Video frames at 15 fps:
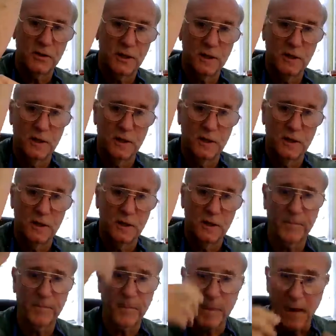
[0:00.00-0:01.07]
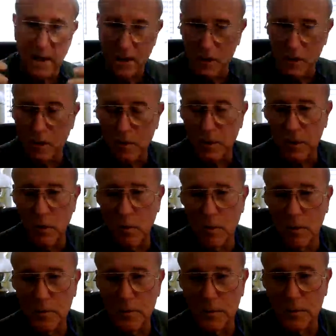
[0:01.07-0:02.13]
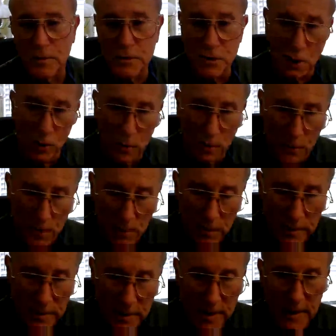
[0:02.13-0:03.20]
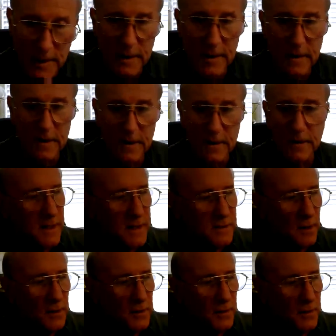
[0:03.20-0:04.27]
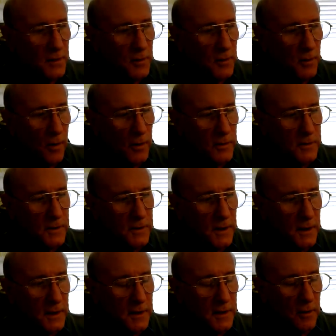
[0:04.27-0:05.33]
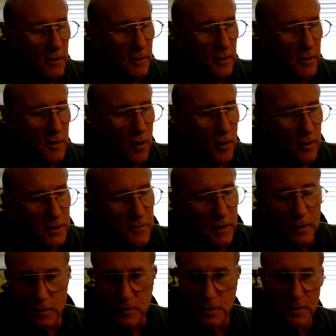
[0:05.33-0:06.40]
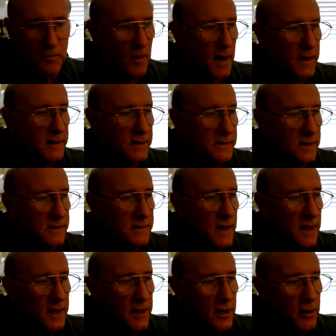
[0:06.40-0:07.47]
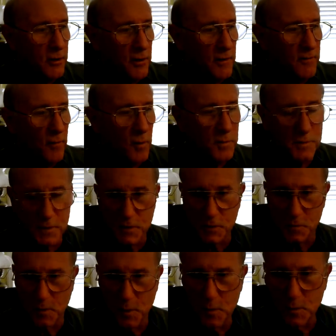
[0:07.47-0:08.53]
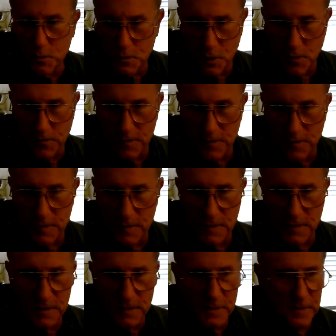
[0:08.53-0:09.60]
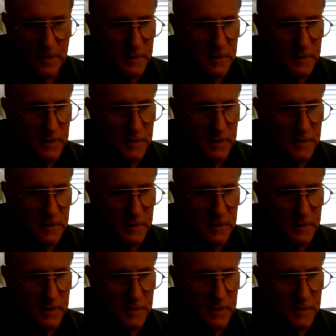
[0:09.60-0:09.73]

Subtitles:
in here. And you could go on through the shoulder and the knee. And there's under articular cartilage. If you look to the right, it says here it forms a smooth surface